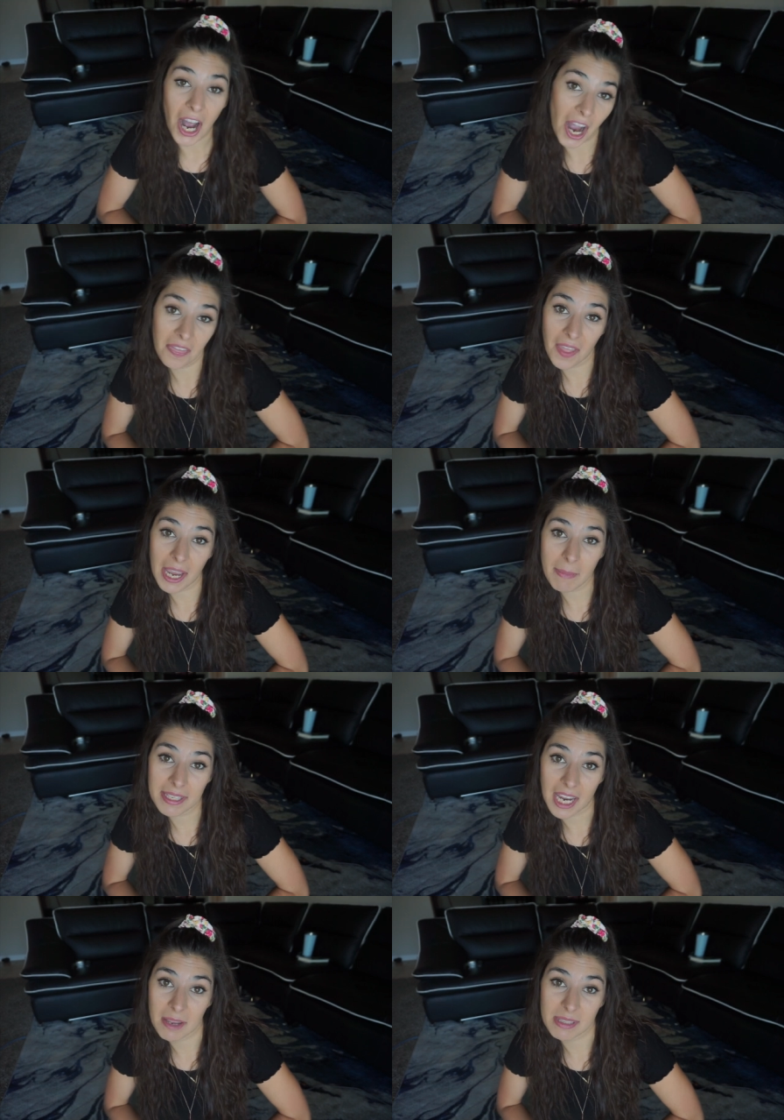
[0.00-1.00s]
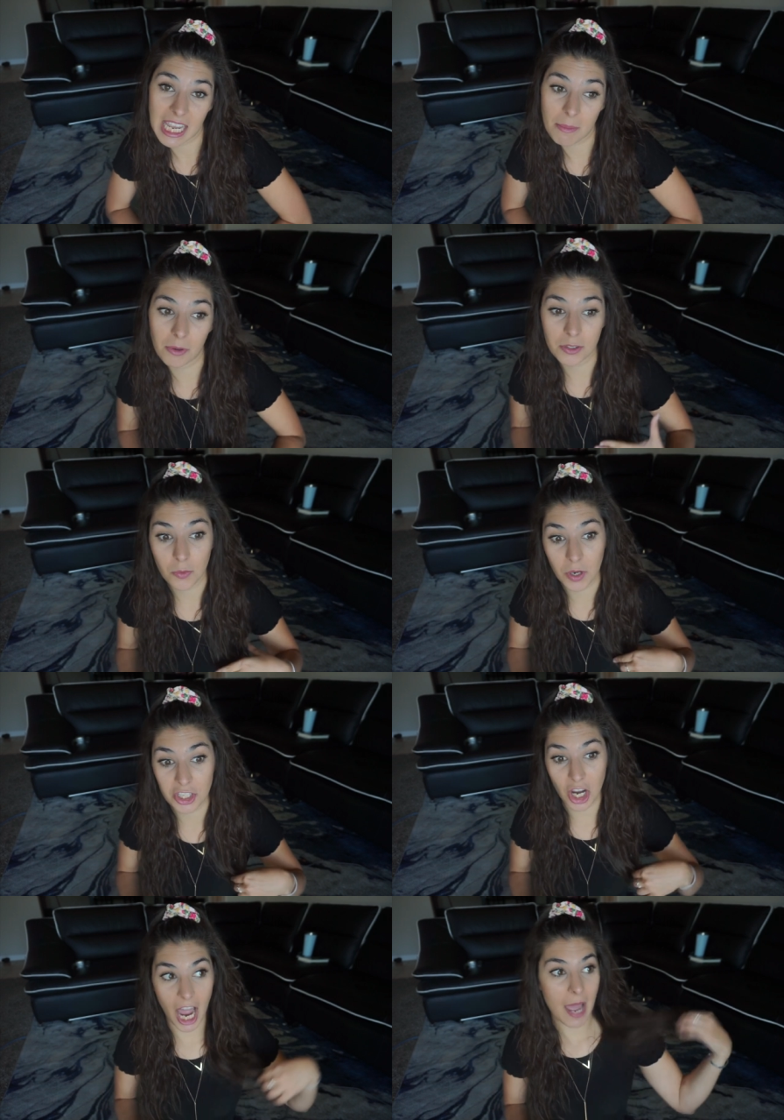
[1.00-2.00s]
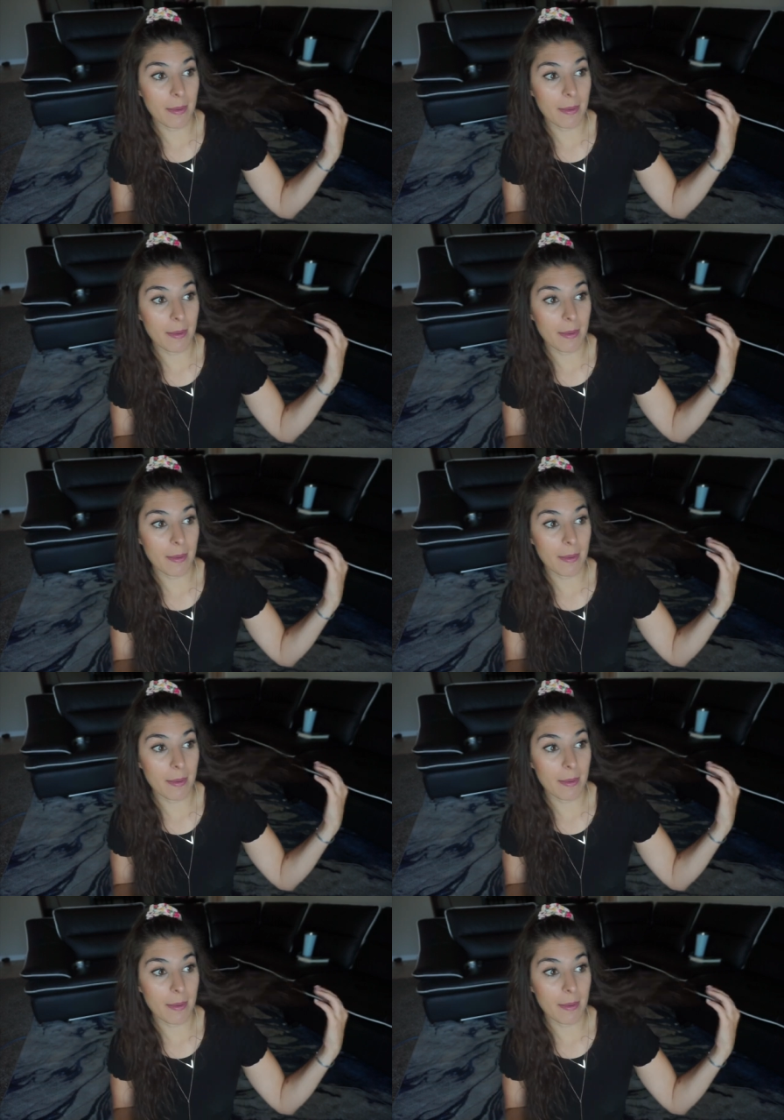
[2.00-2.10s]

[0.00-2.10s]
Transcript: Unlike my times tables, which I